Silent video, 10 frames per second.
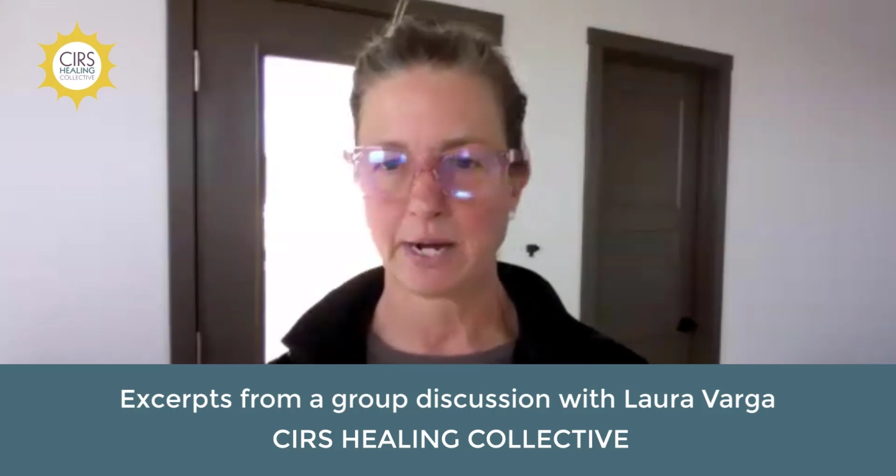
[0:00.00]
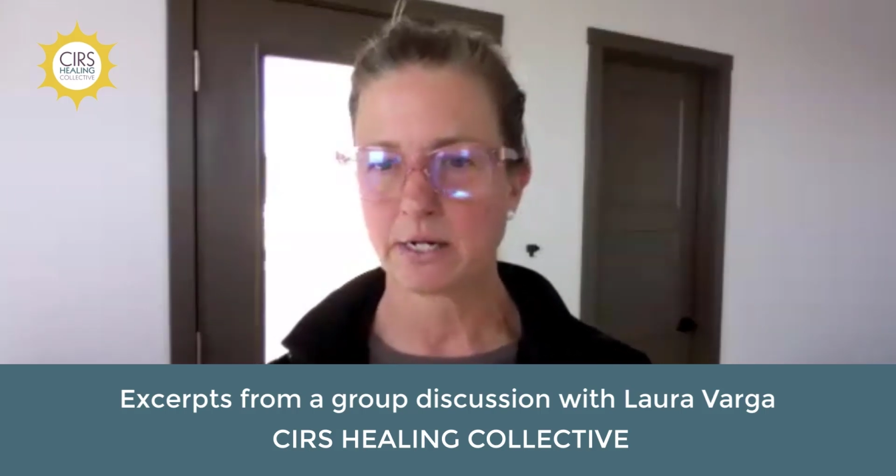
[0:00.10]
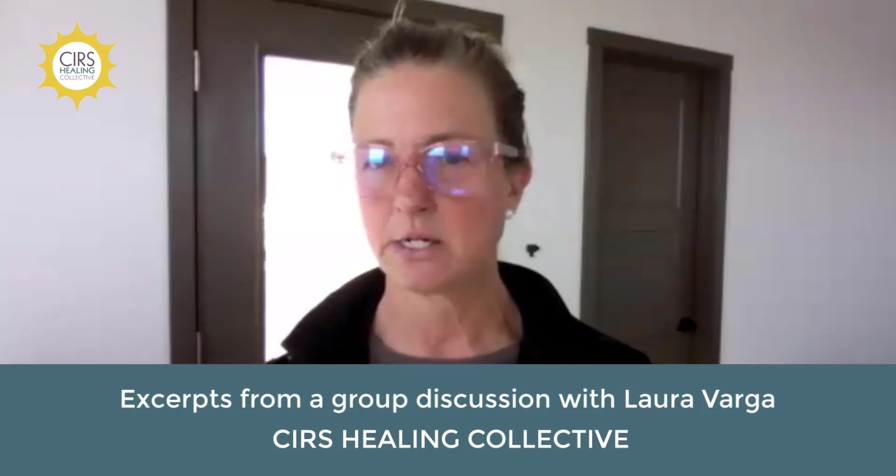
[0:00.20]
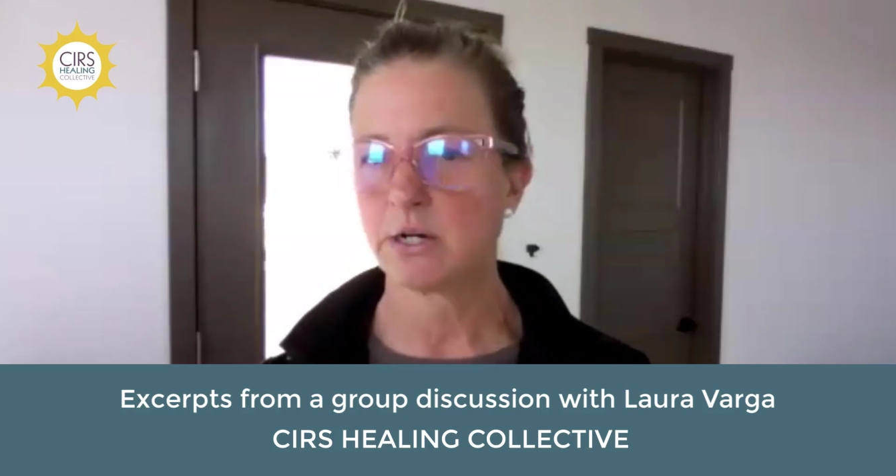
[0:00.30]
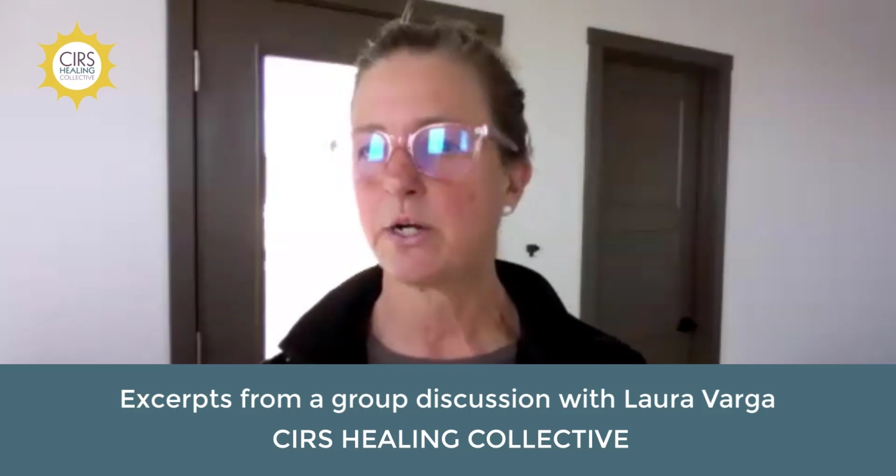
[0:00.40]

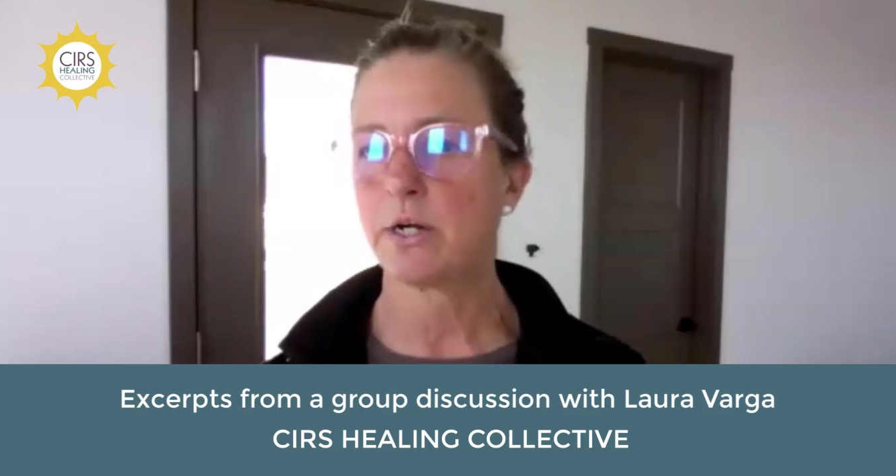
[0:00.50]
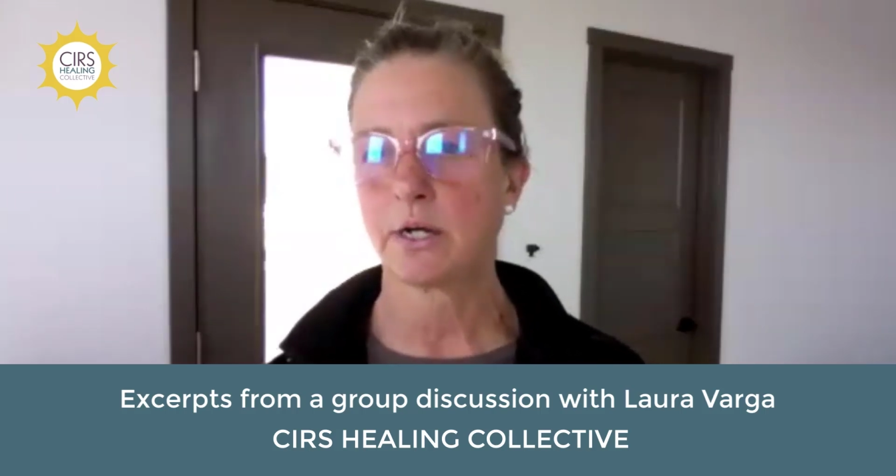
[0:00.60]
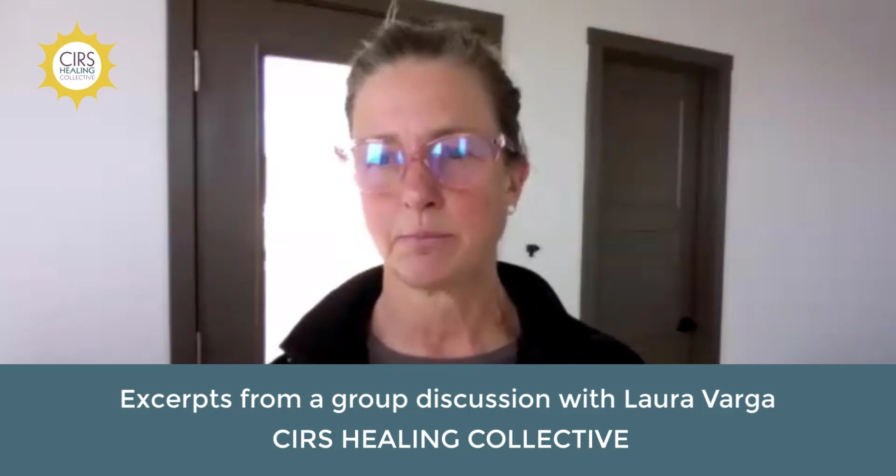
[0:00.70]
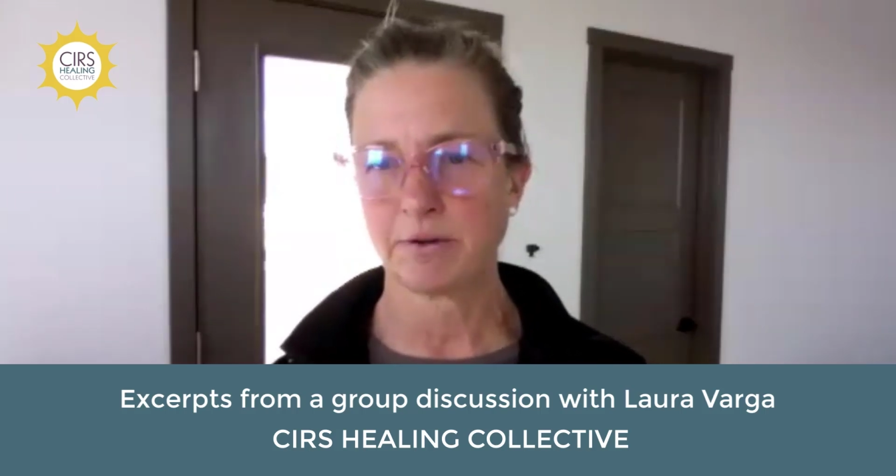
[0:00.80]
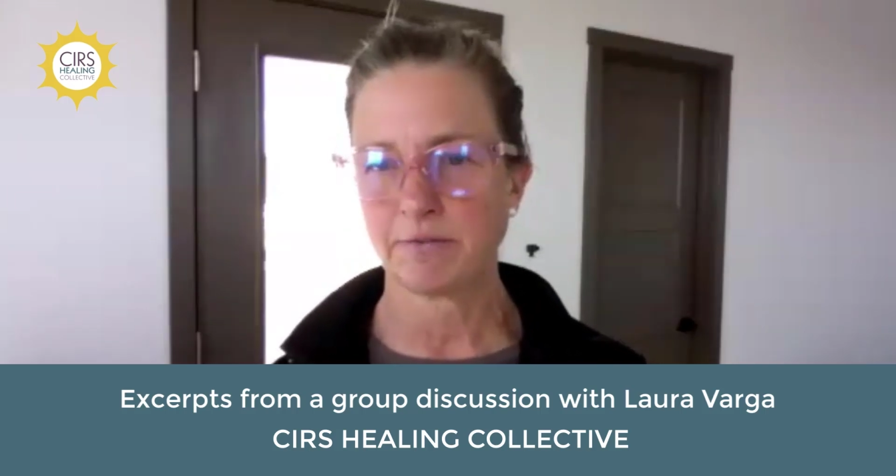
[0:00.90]
can be
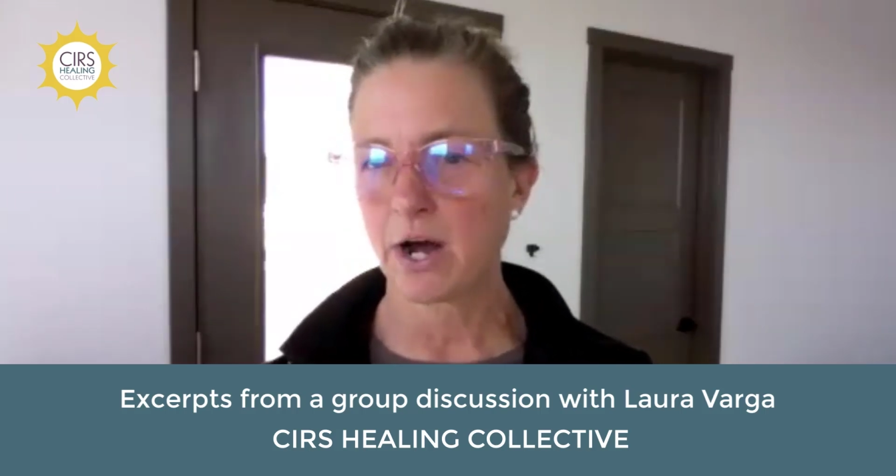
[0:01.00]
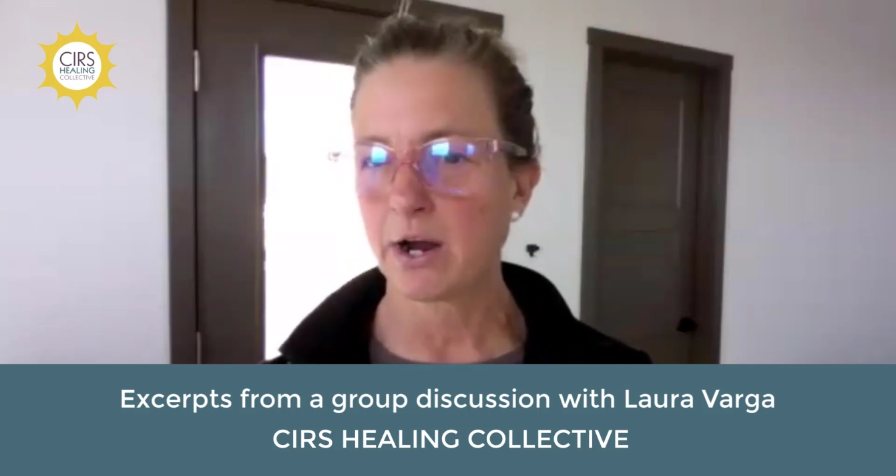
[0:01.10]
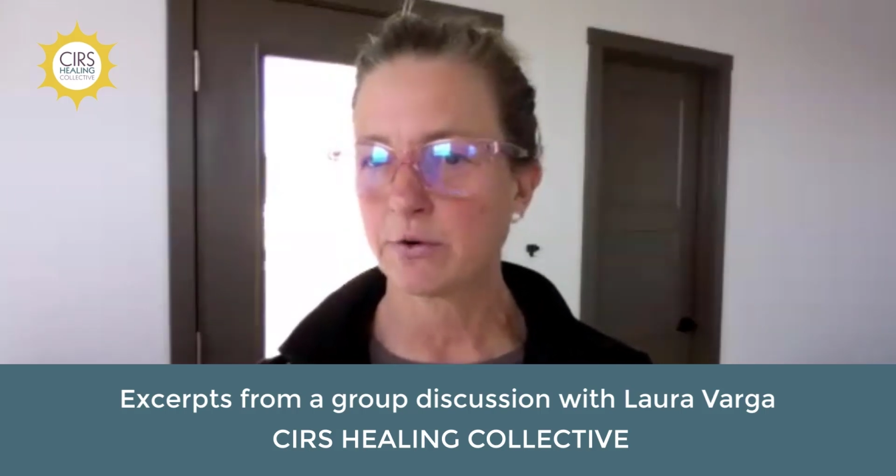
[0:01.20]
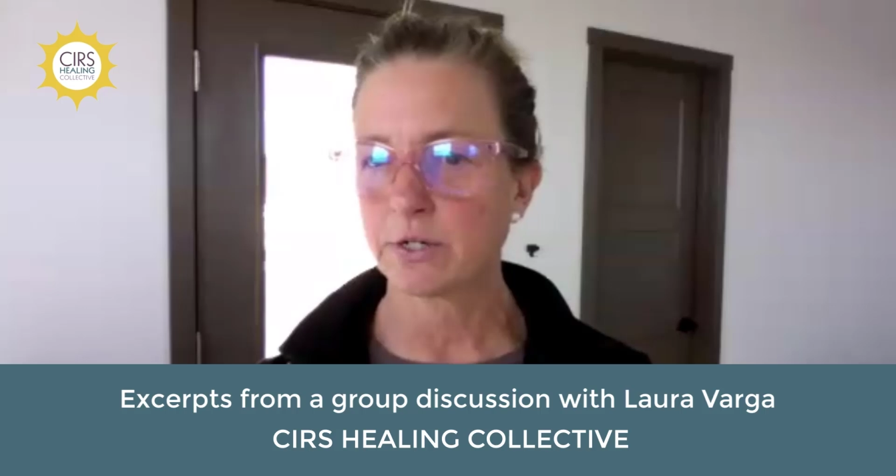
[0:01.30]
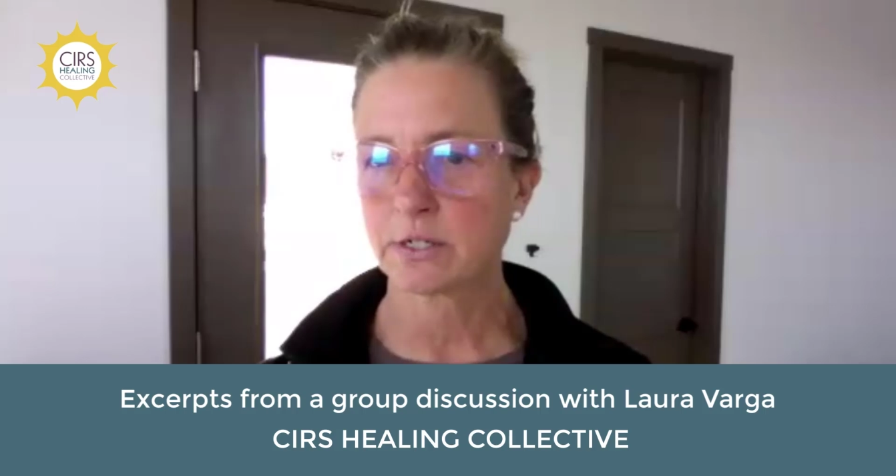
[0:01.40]
bacteria, can
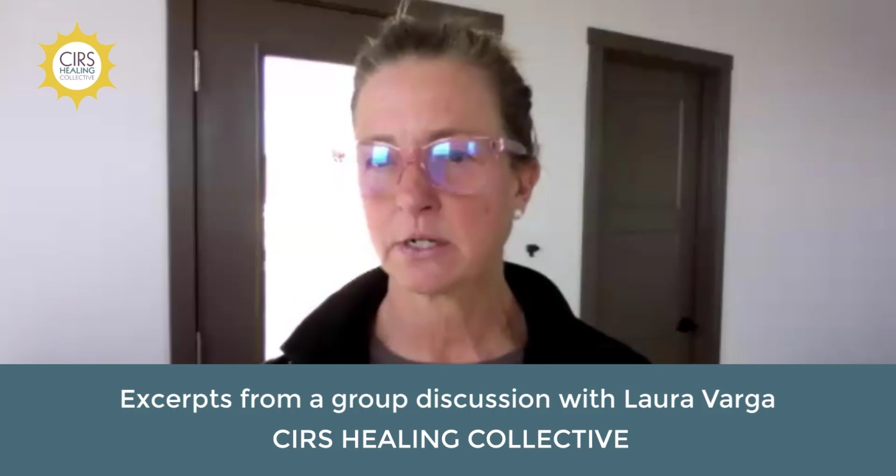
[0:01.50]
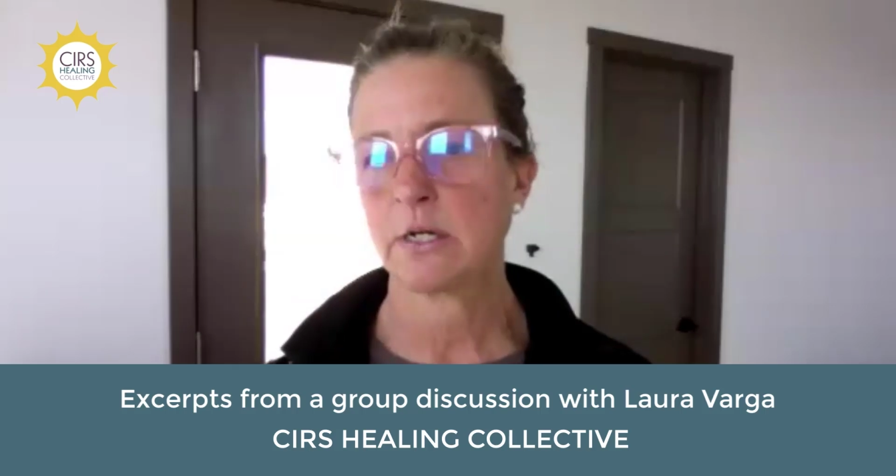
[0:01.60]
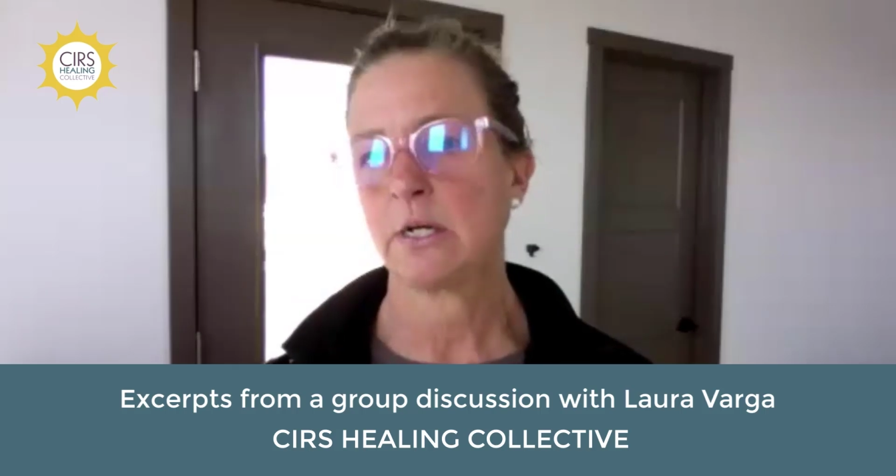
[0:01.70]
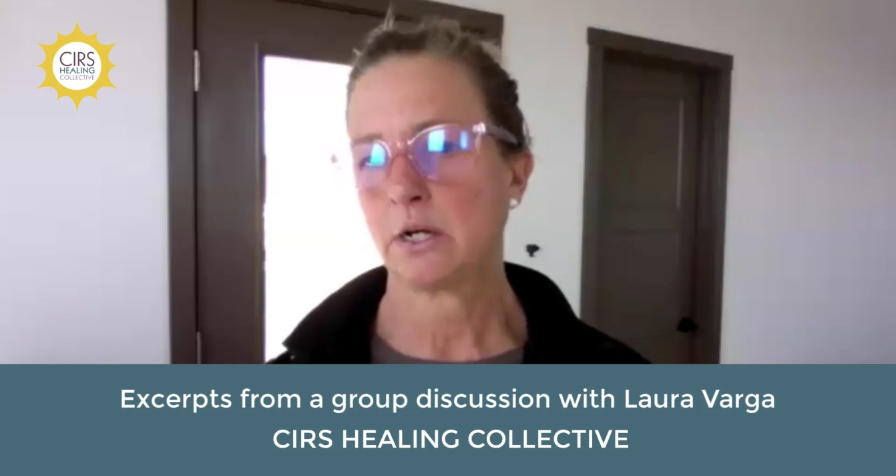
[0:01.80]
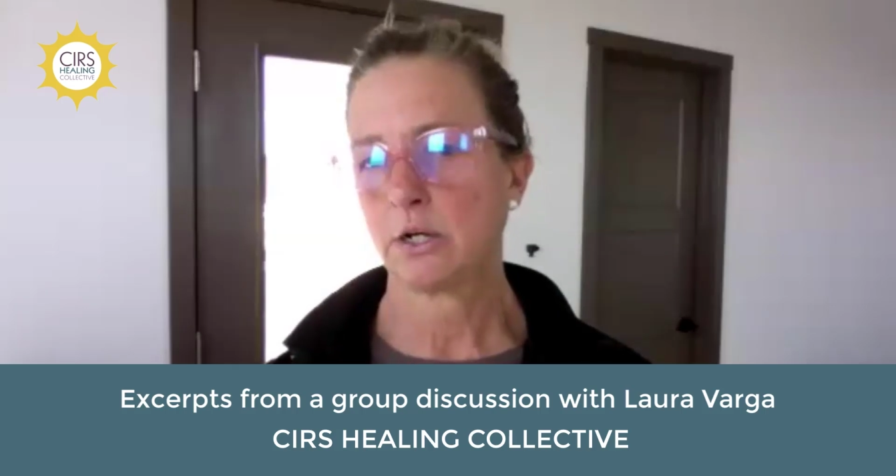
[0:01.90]
be
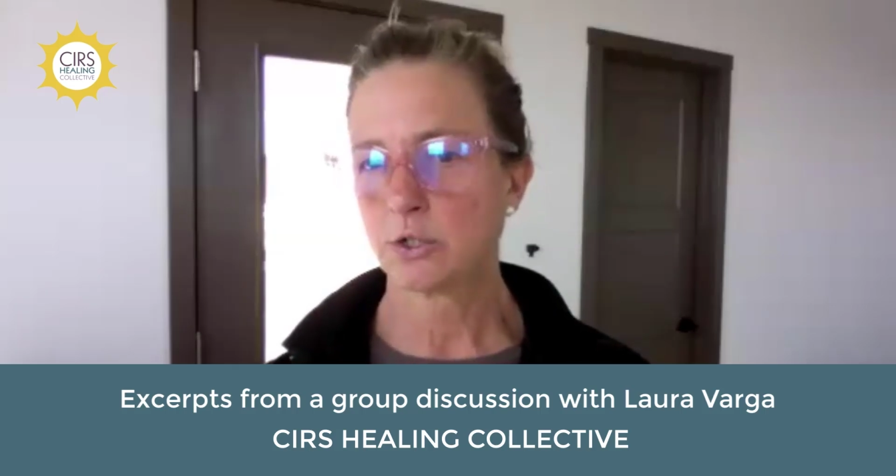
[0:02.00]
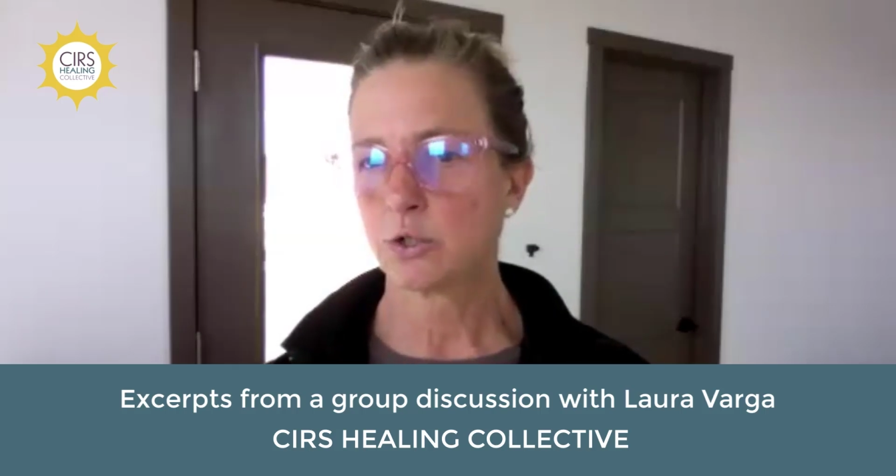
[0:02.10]
virus,